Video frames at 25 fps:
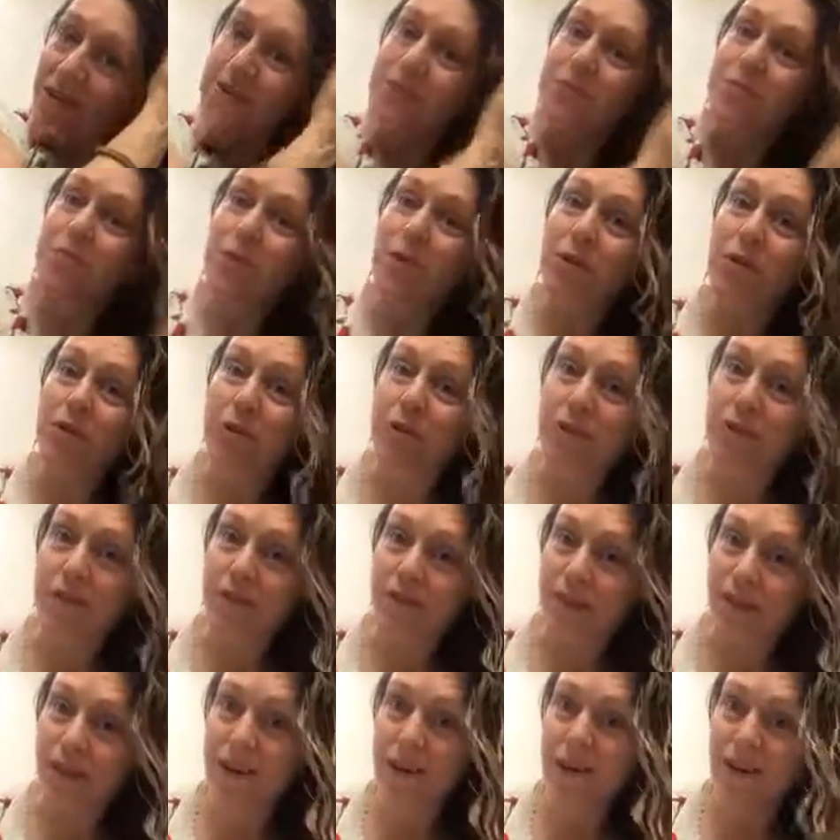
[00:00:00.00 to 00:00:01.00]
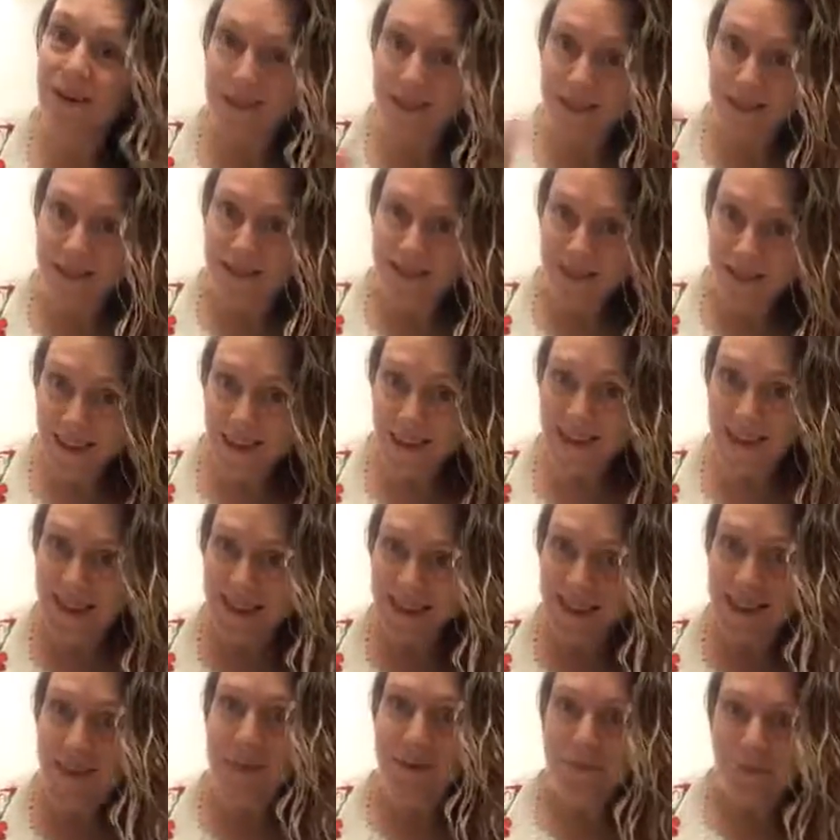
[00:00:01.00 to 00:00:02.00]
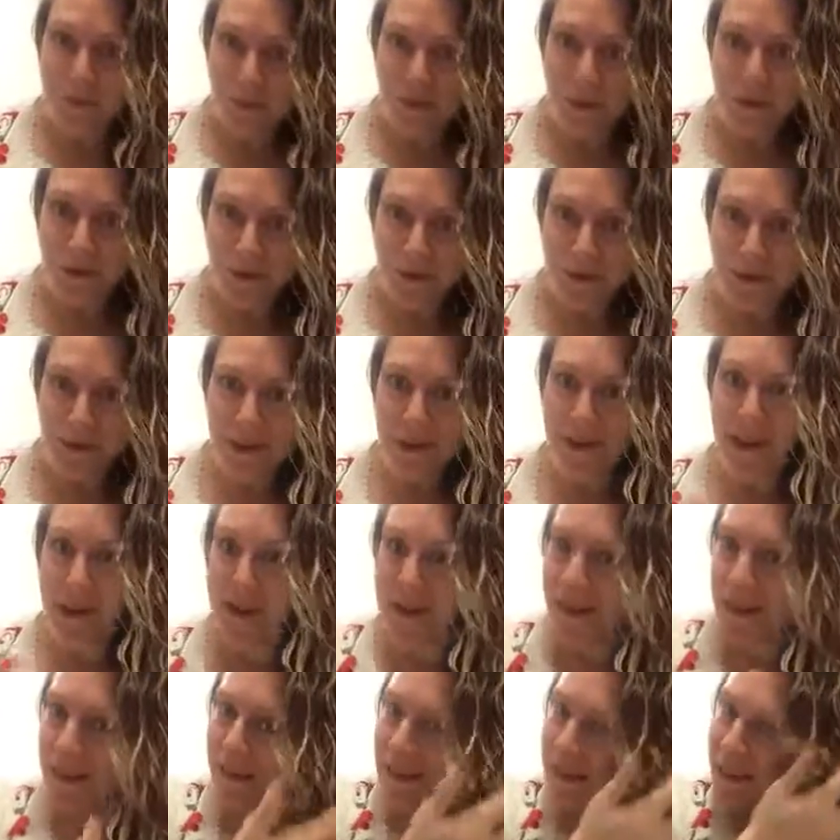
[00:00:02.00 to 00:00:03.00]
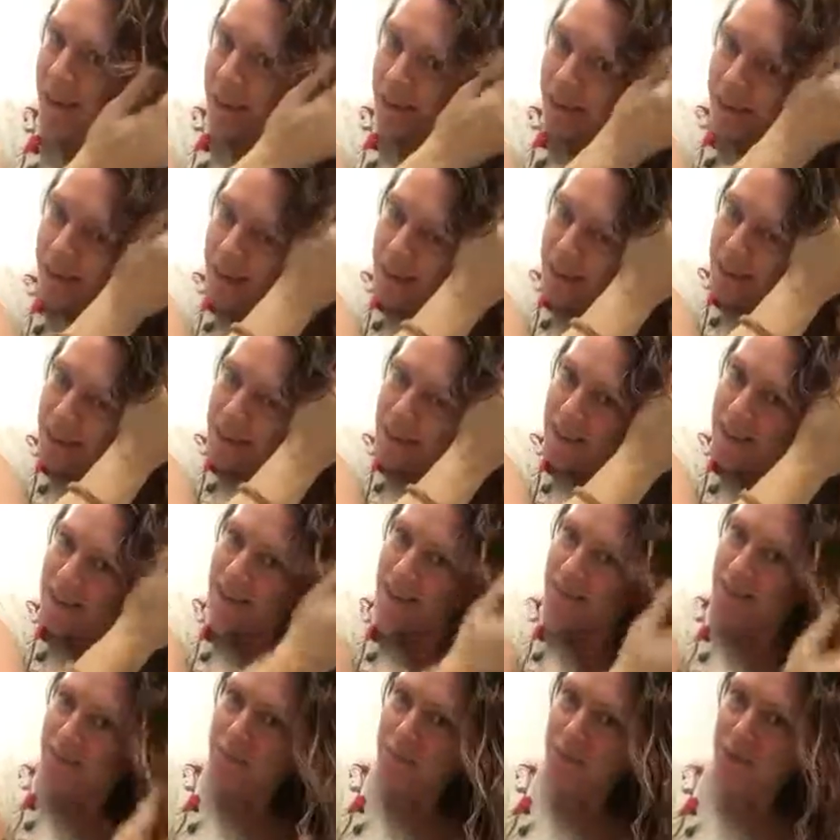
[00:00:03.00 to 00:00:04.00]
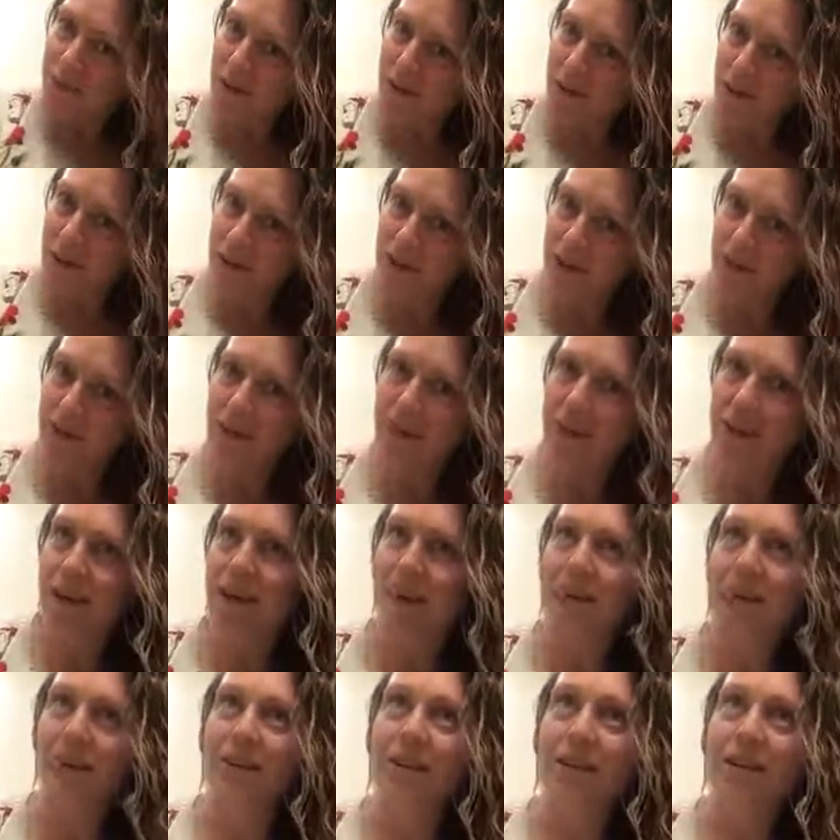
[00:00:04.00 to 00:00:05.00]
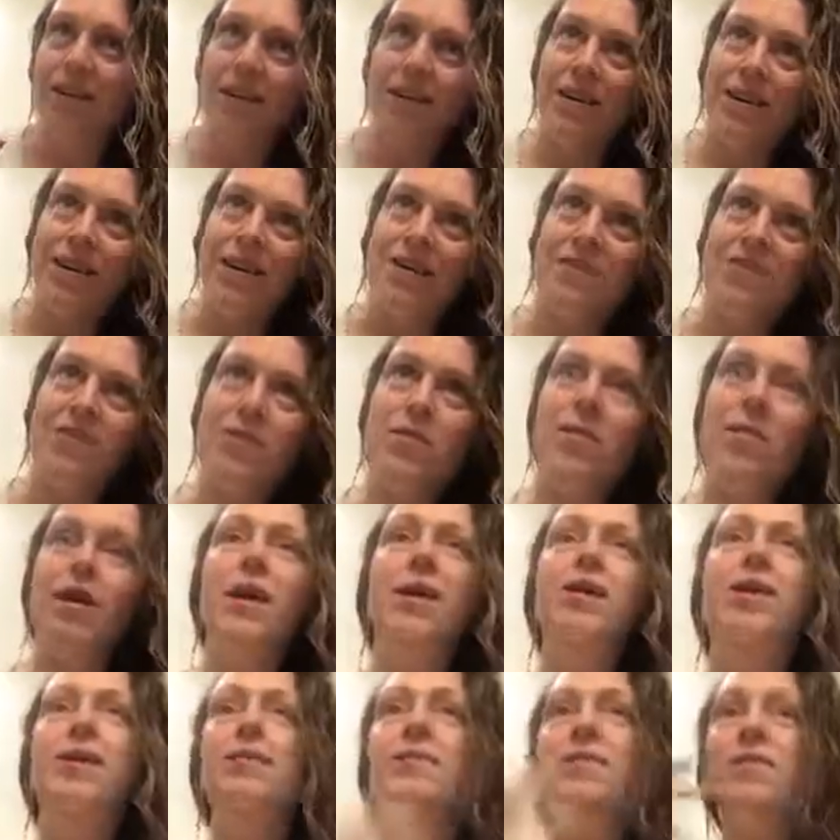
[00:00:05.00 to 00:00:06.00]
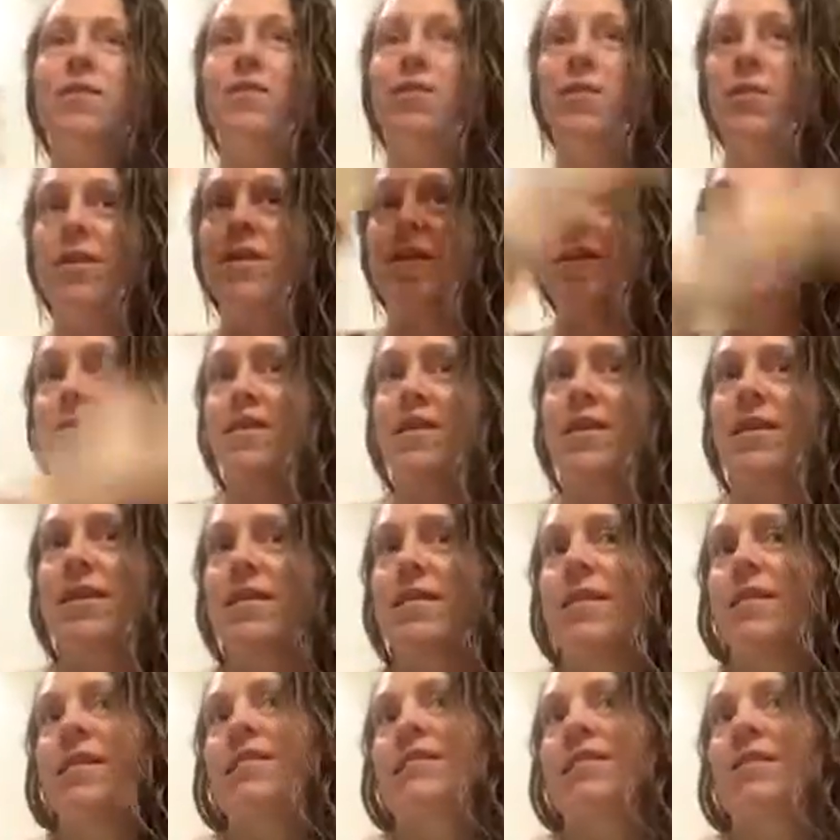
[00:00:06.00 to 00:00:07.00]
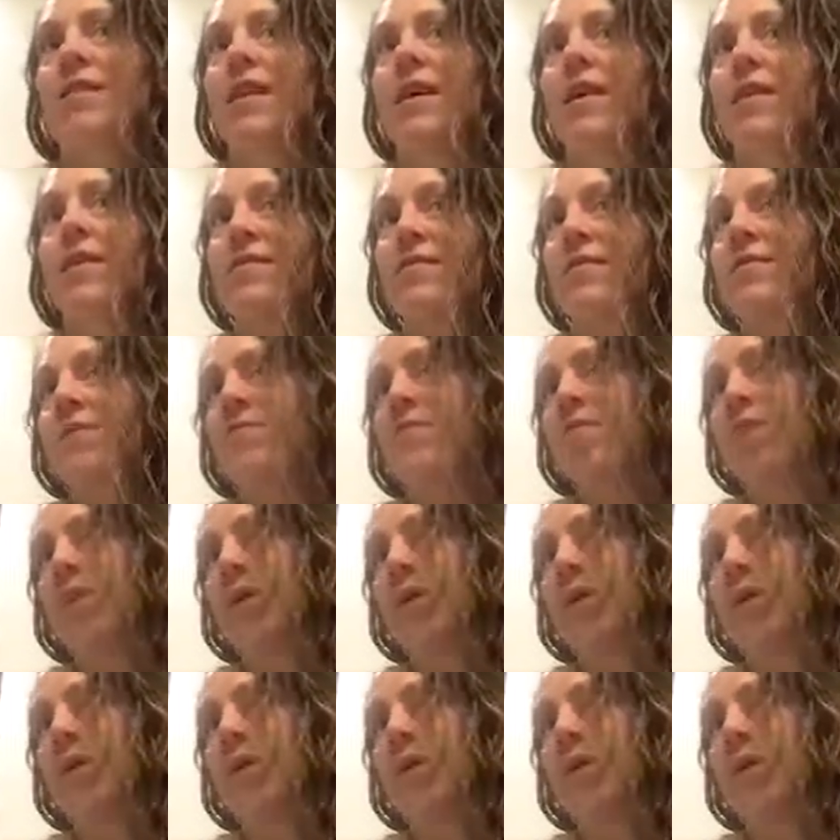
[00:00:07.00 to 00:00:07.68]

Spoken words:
hair is a mood thing, right? Isn't it? Mood. Moody curly hair. So I like to go on this side, I think today this is